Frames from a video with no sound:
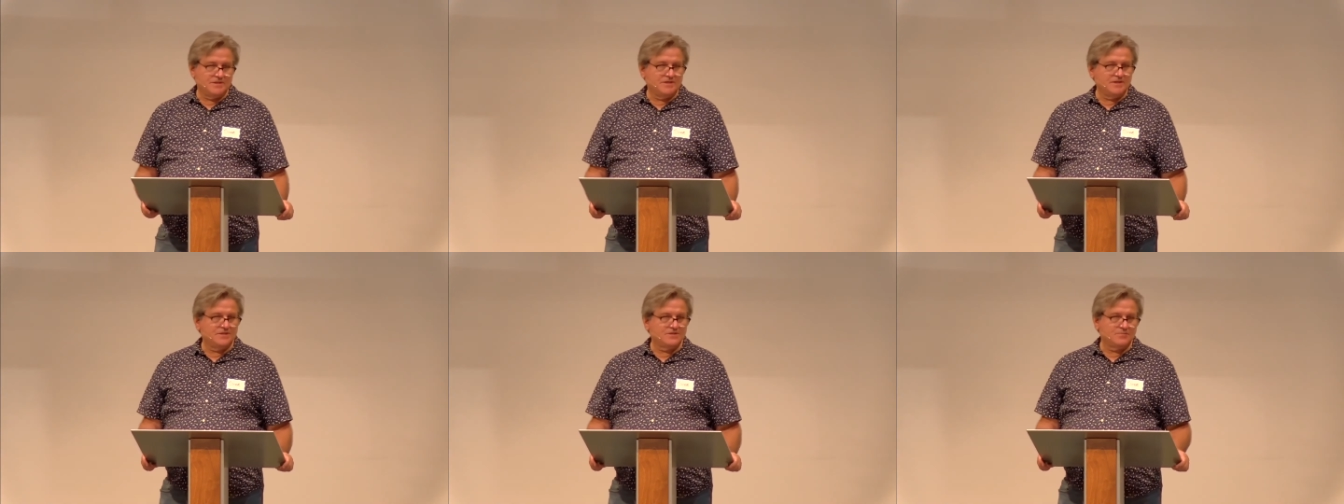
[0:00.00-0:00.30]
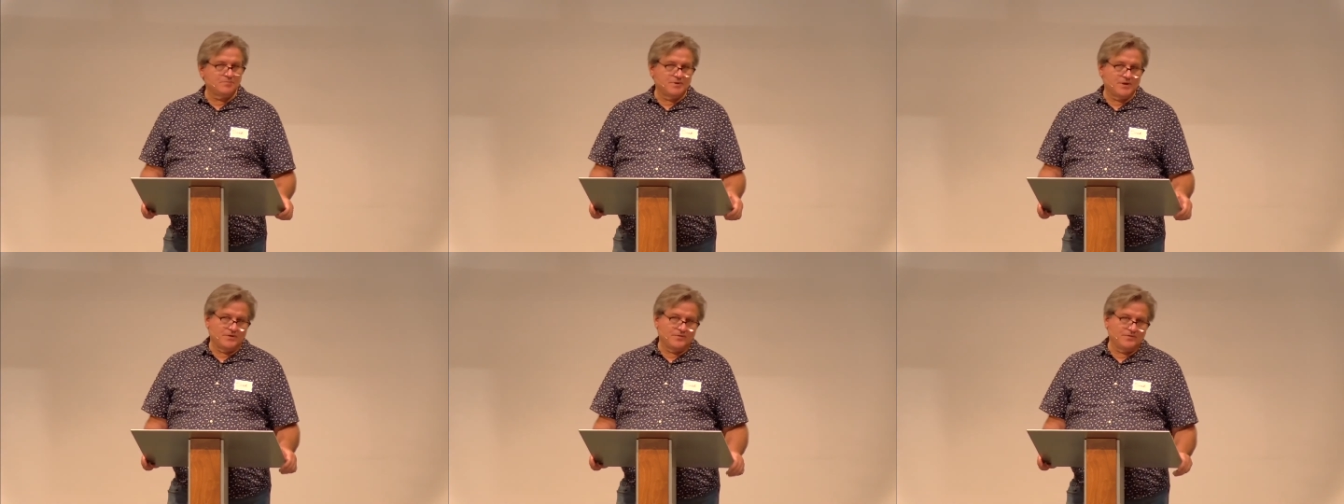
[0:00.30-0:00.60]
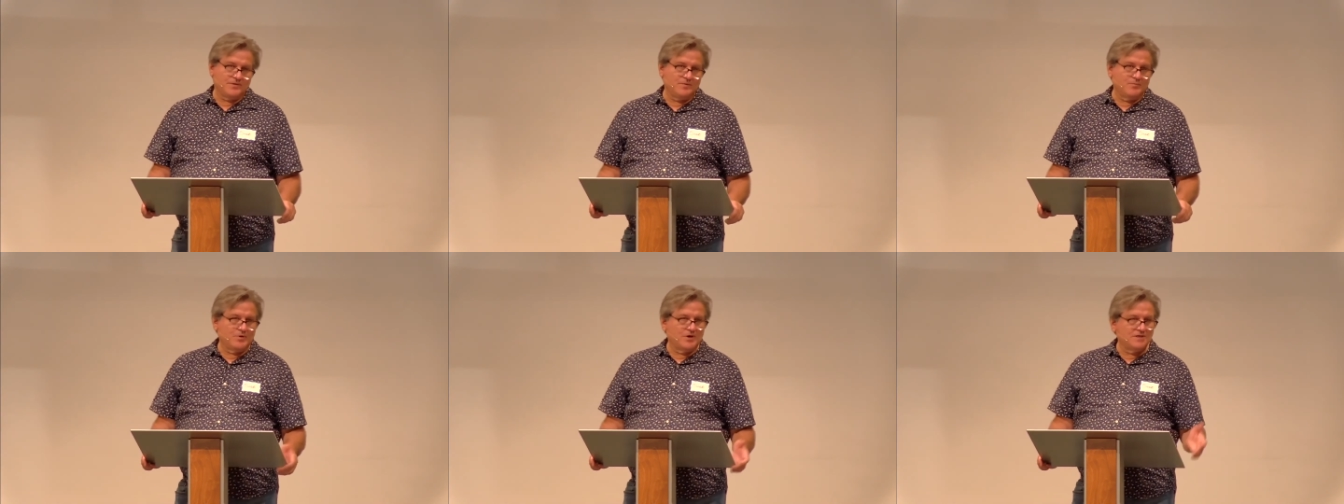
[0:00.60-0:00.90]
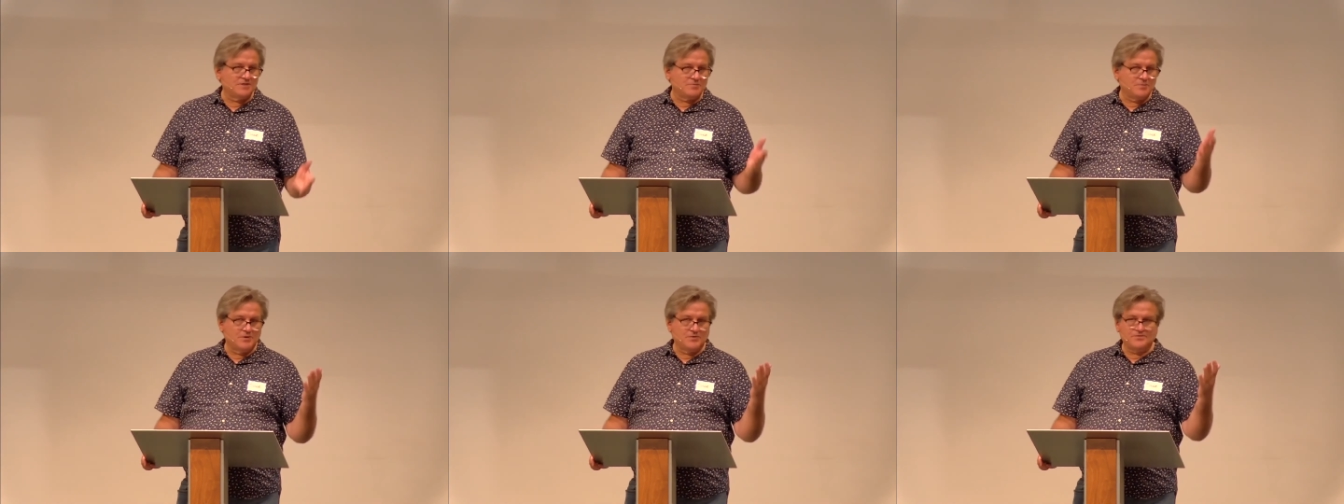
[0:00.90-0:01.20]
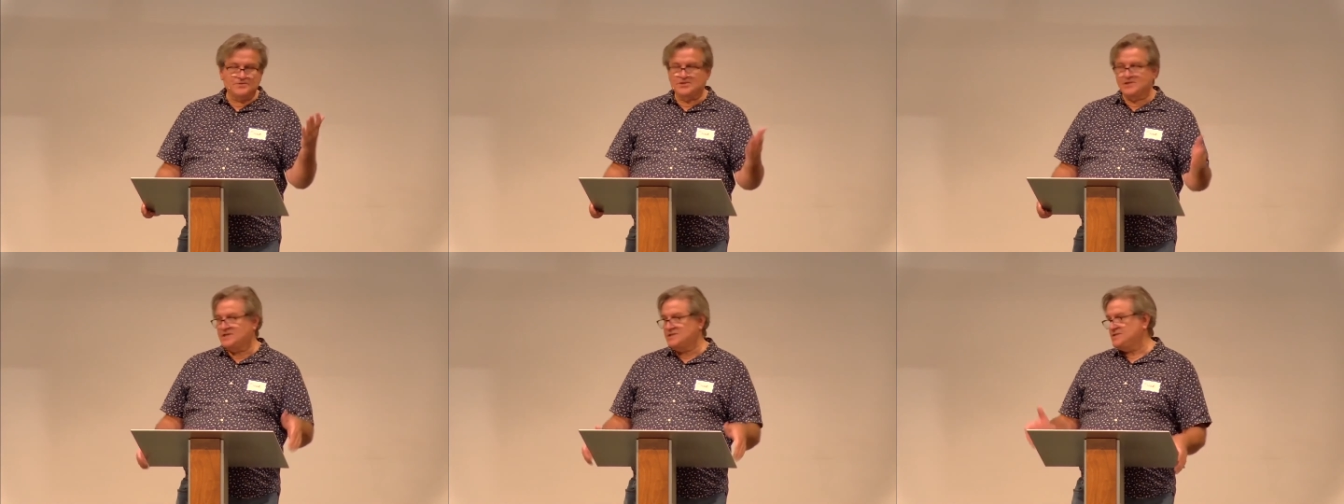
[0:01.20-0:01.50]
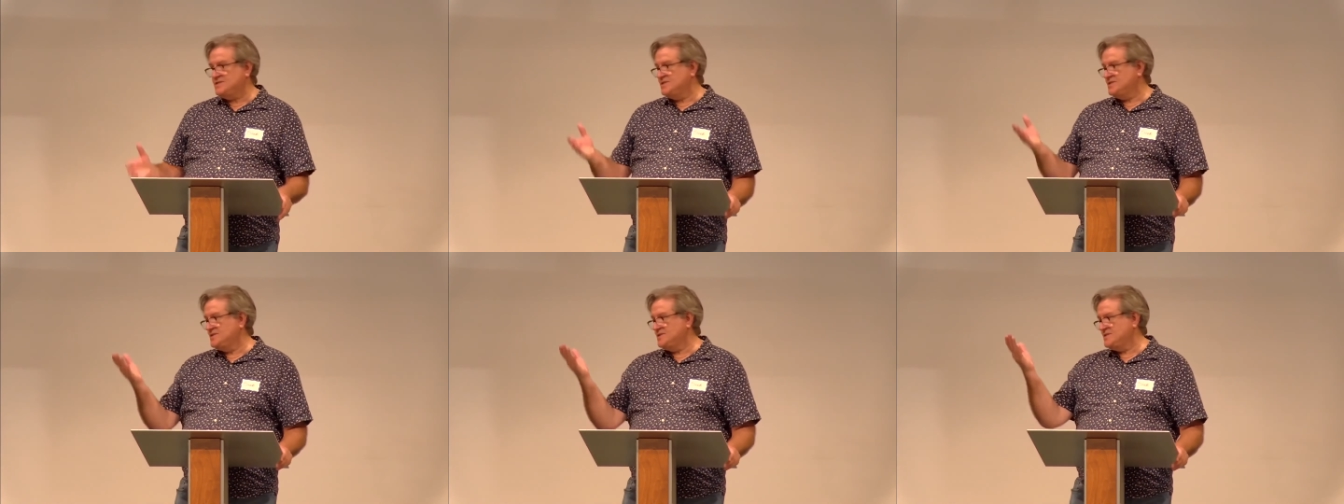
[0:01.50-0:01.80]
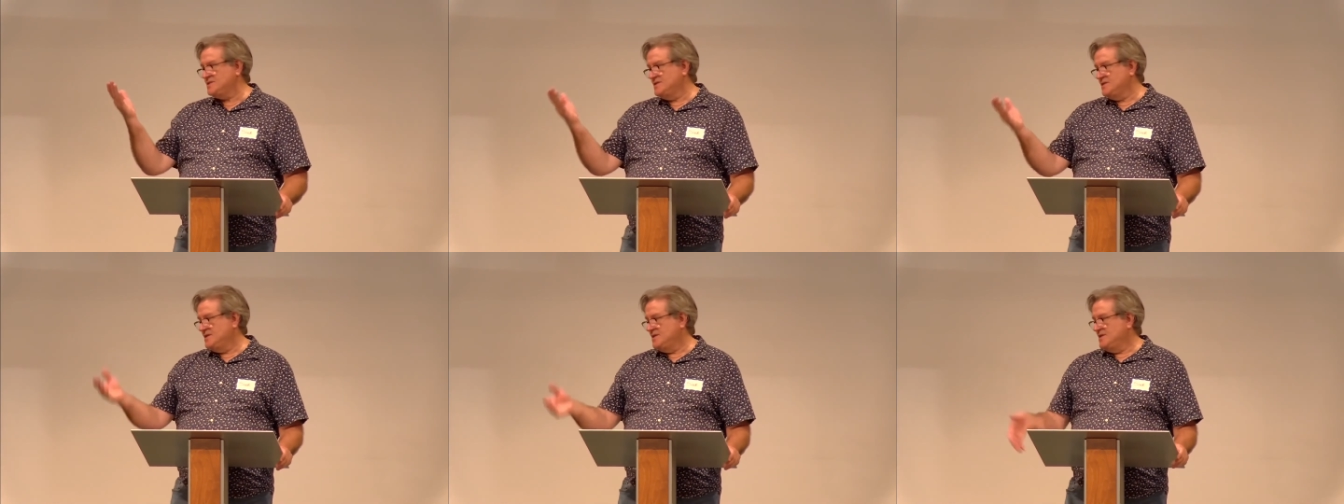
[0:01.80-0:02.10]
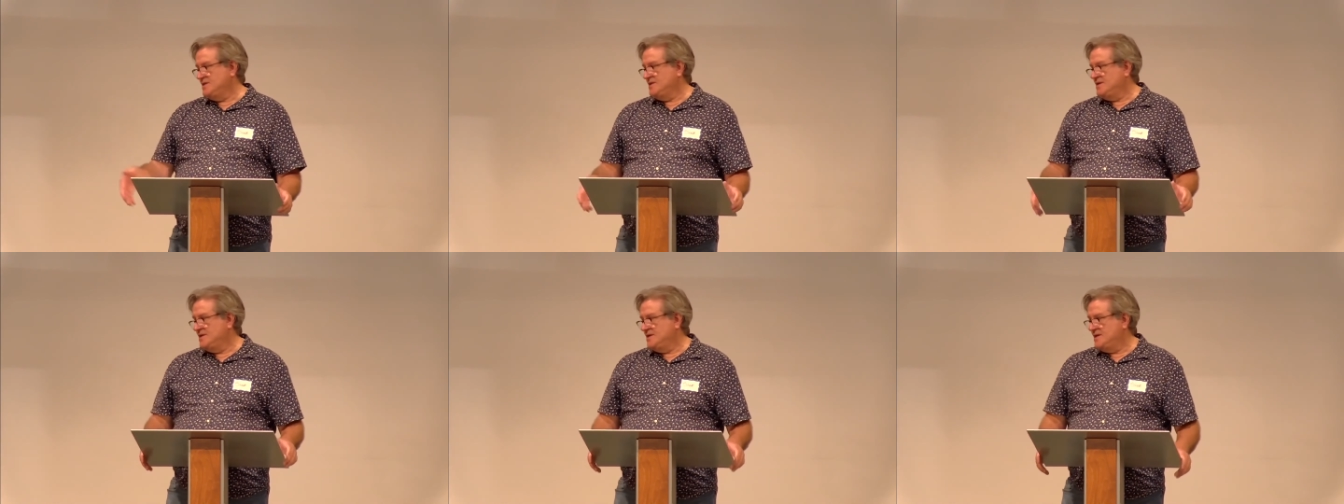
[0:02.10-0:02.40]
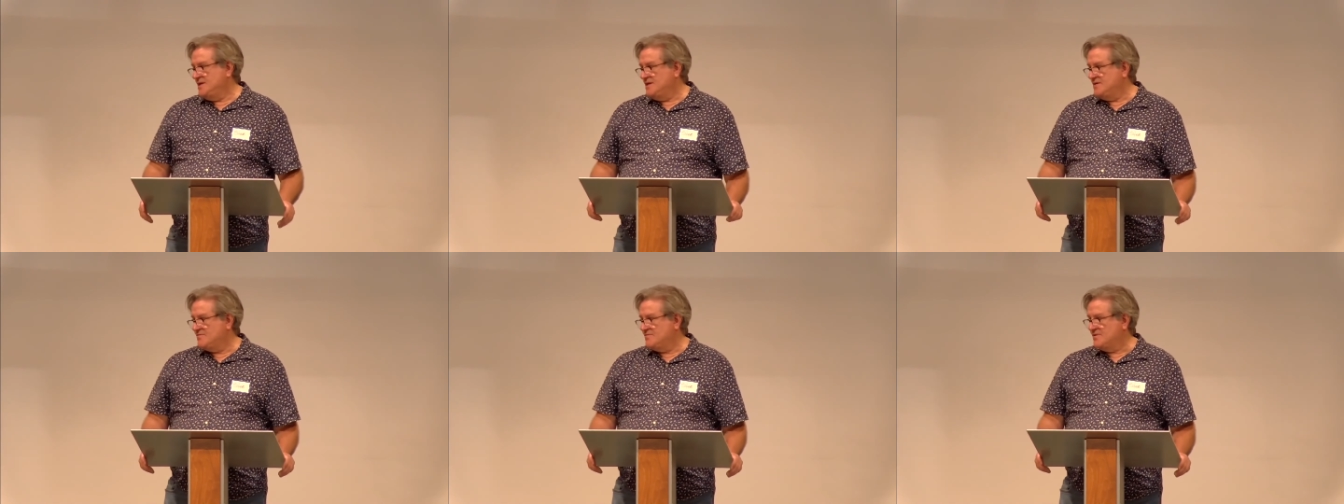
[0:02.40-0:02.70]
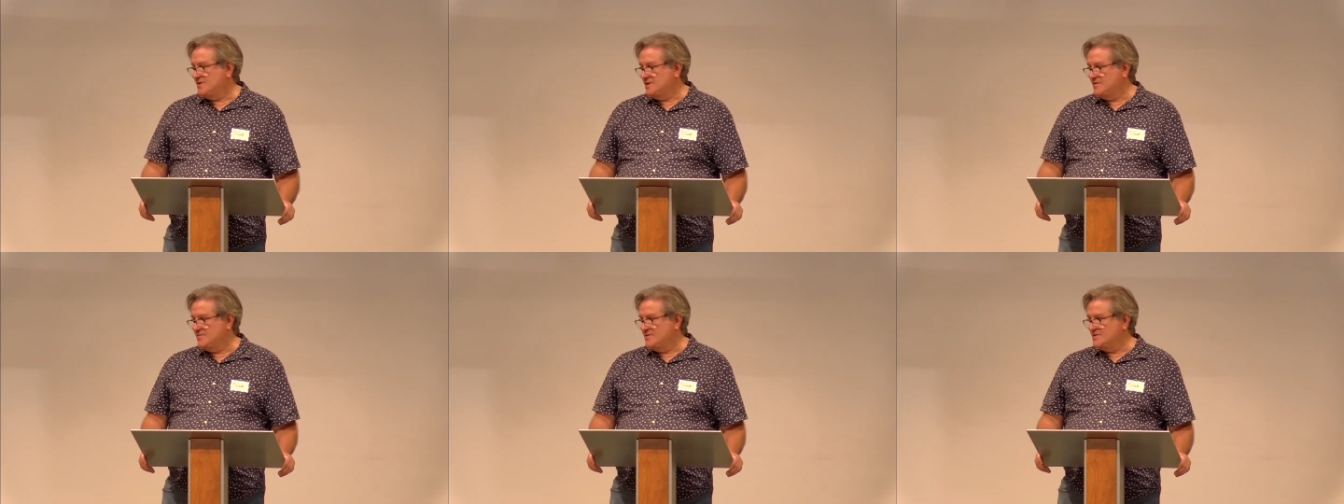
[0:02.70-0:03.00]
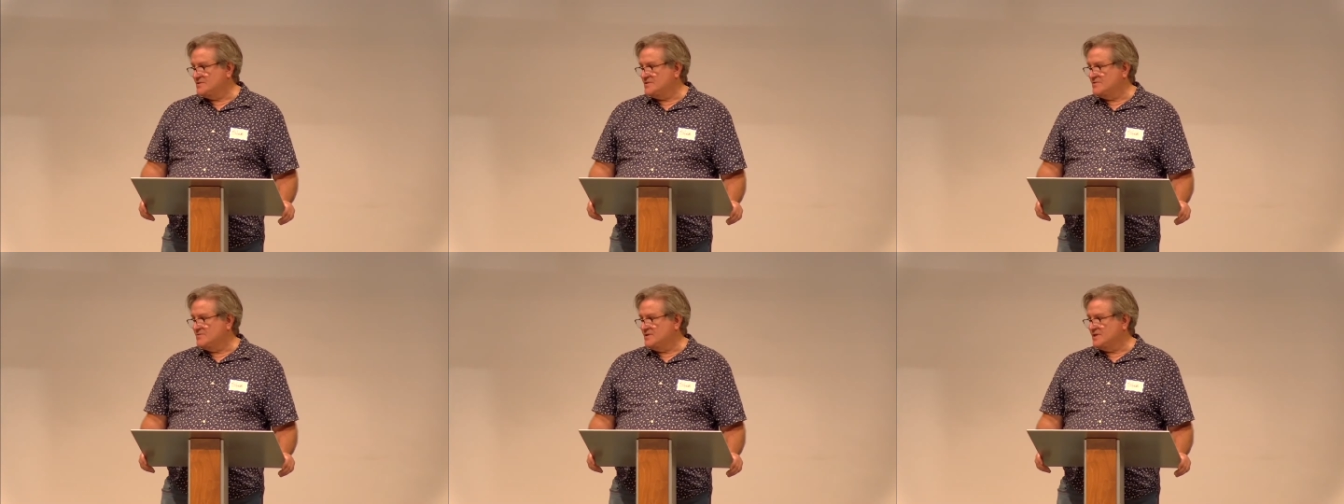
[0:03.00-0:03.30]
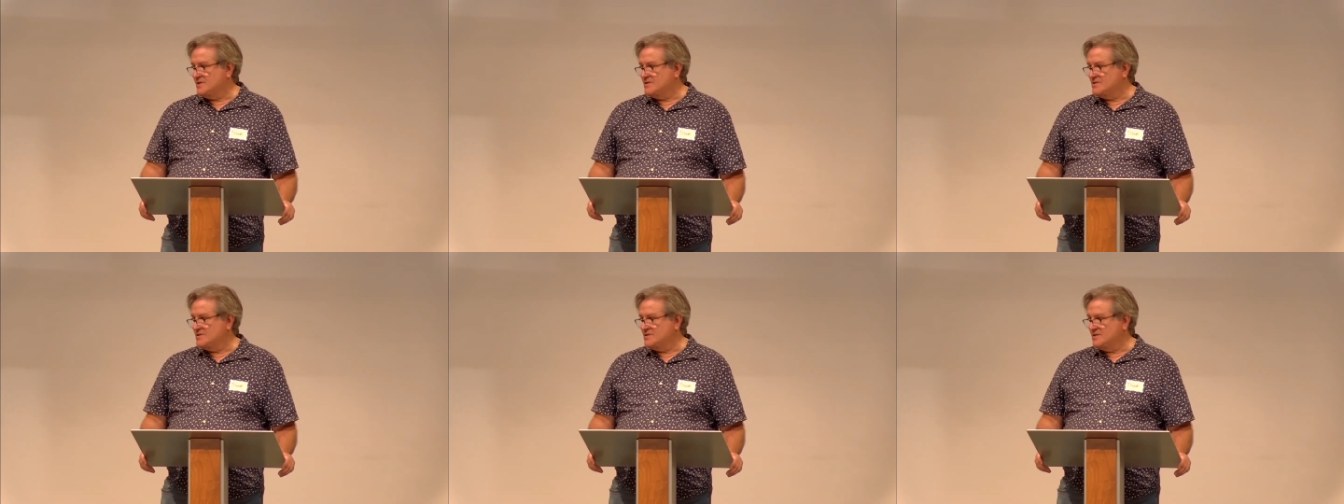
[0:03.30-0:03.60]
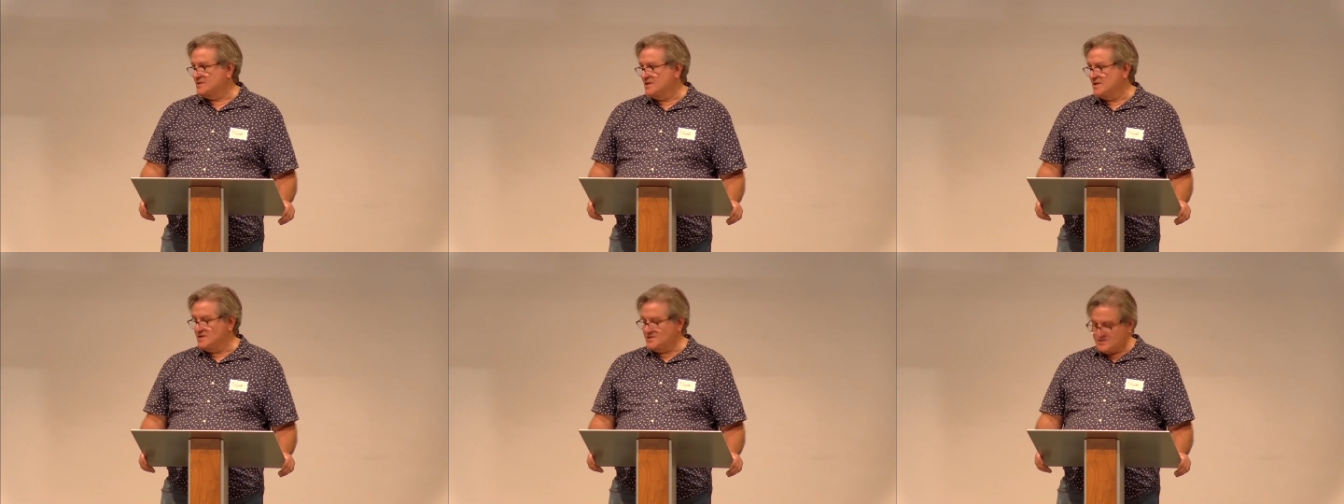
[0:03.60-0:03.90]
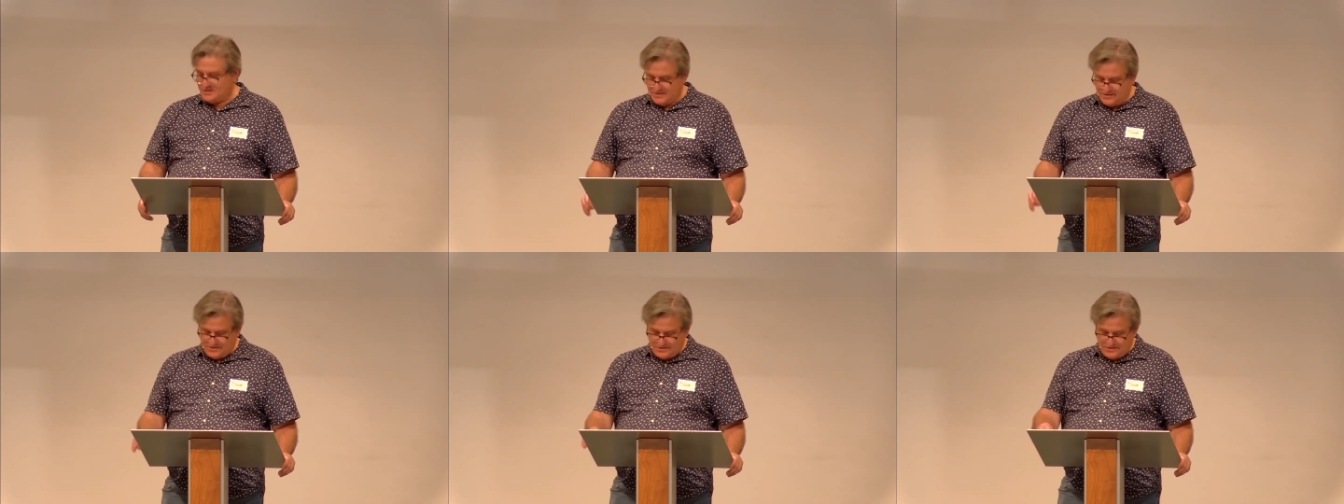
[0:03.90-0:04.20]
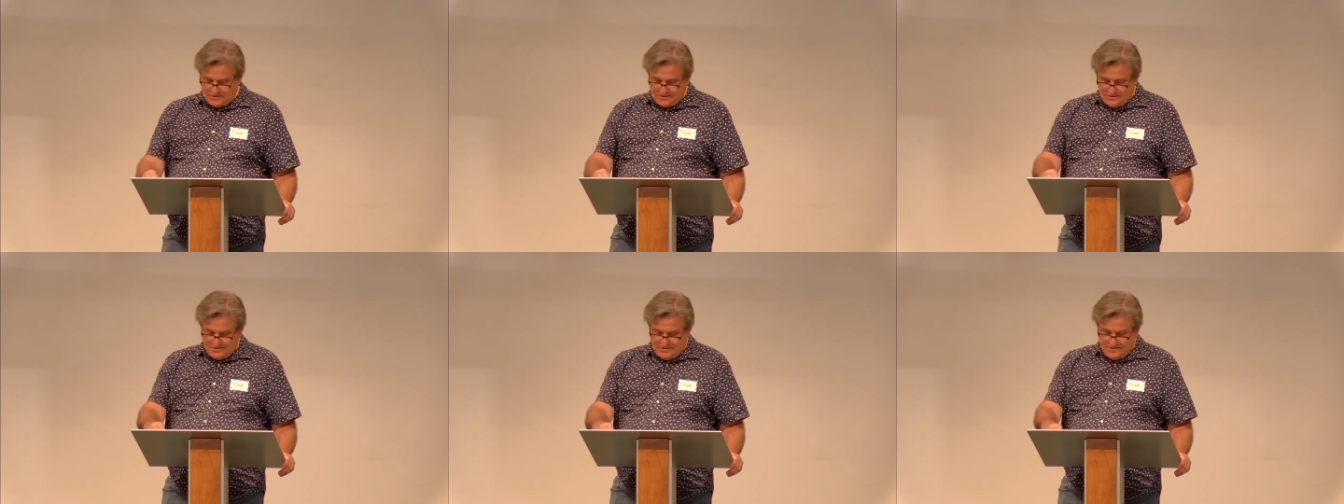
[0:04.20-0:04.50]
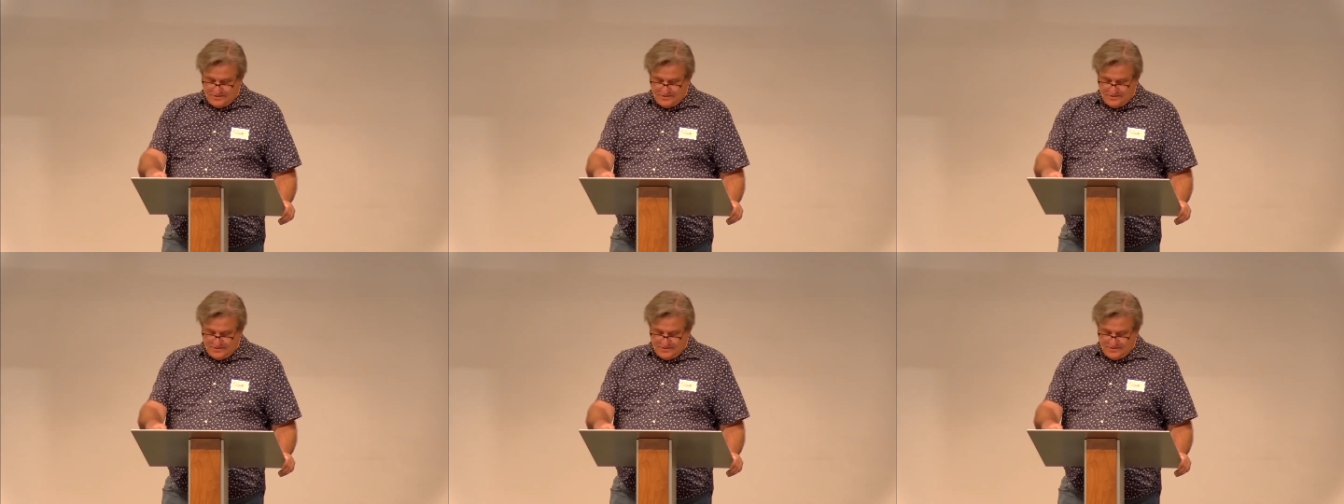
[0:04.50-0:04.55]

He does both. He brings both justice and forgiveness and reconciliation.